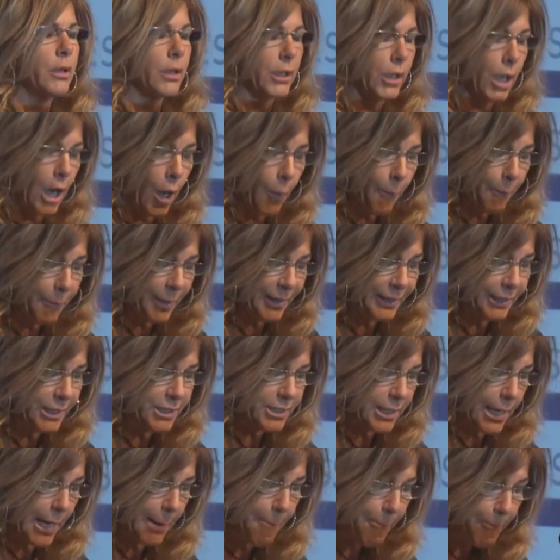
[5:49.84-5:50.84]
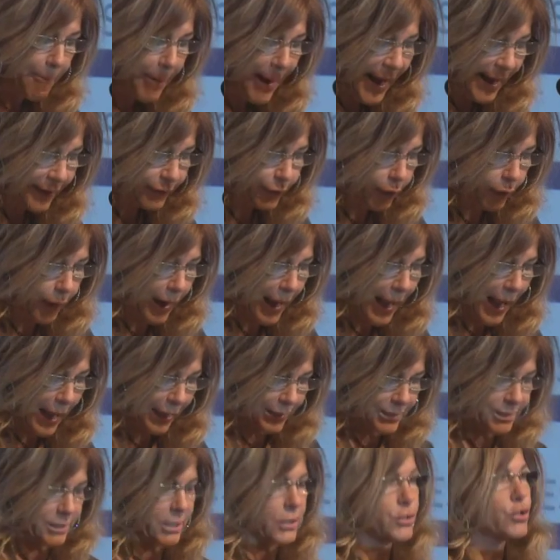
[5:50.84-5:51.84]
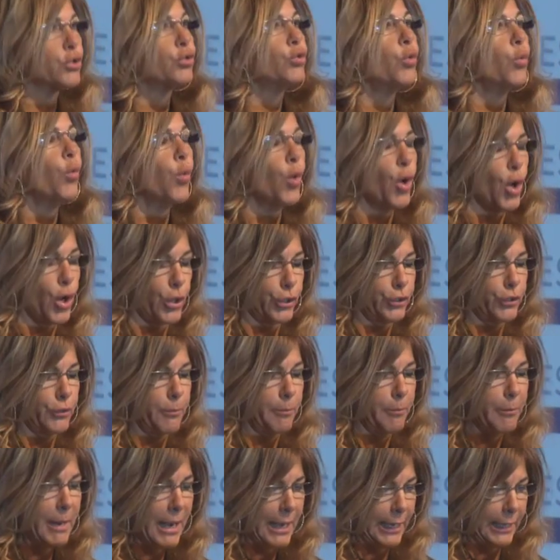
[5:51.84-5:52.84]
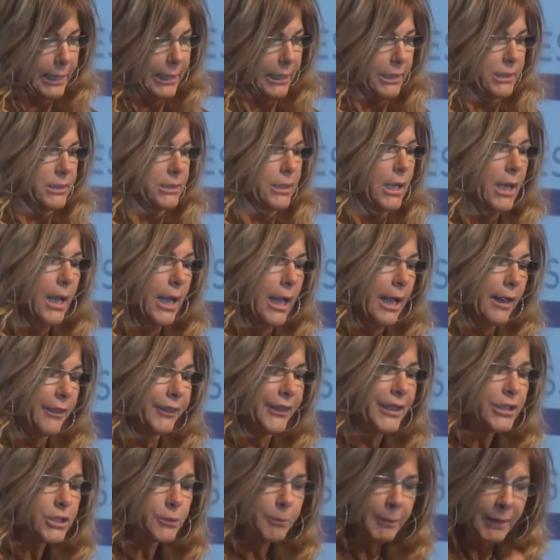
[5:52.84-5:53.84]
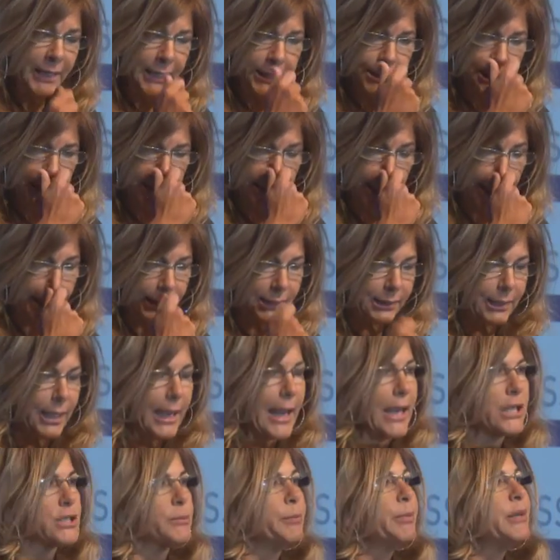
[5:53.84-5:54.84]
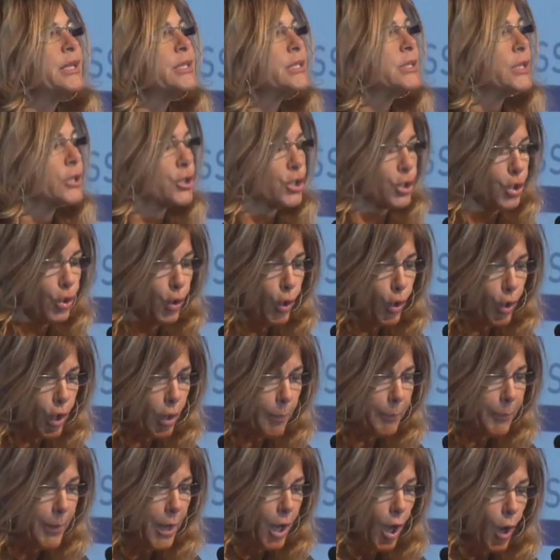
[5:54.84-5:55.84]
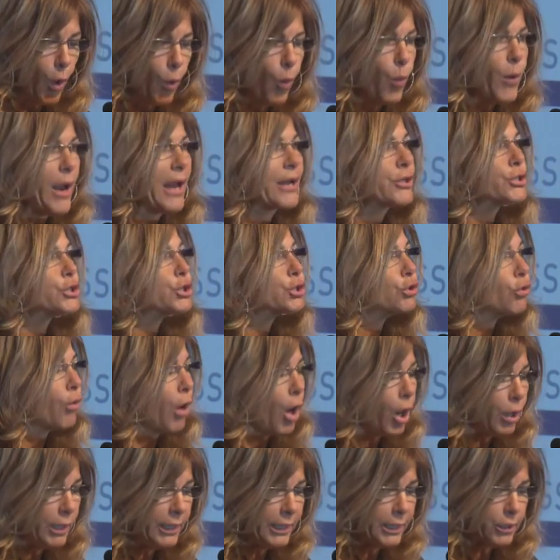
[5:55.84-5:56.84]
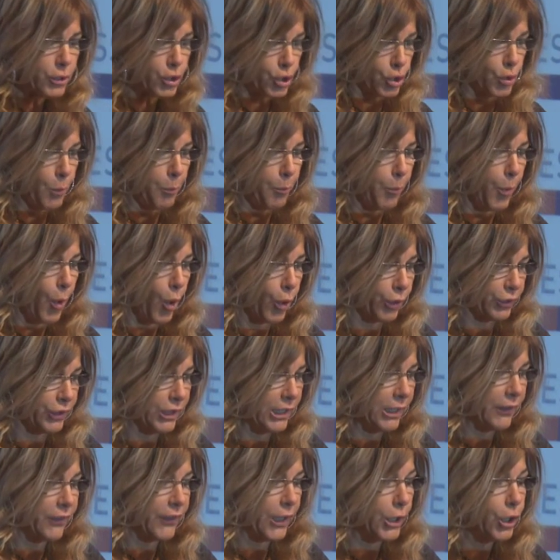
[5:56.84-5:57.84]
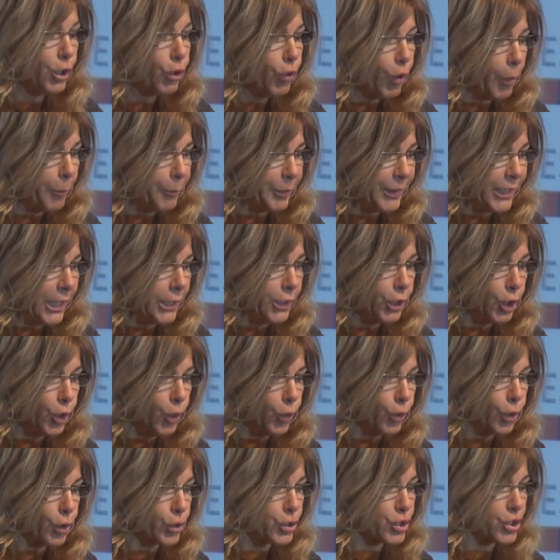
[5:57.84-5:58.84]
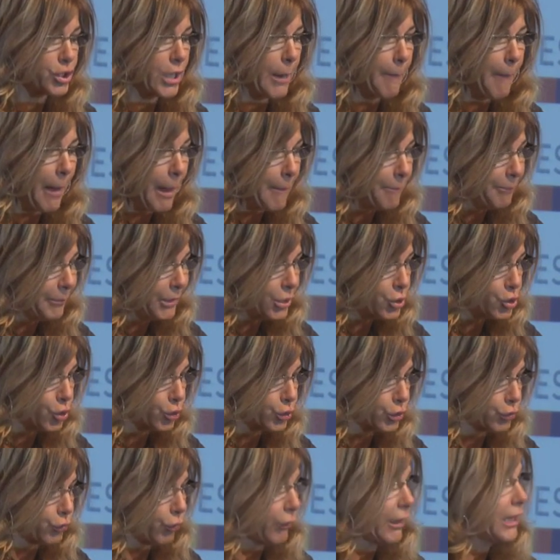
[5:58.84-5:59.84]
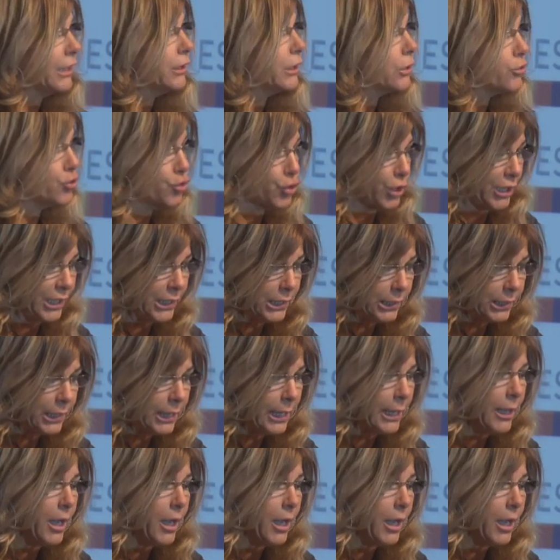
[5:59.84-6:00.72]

companies, a better access to world markets. This means that as Business Europe, we are strongly supporting the European Union's ambitious trade agenda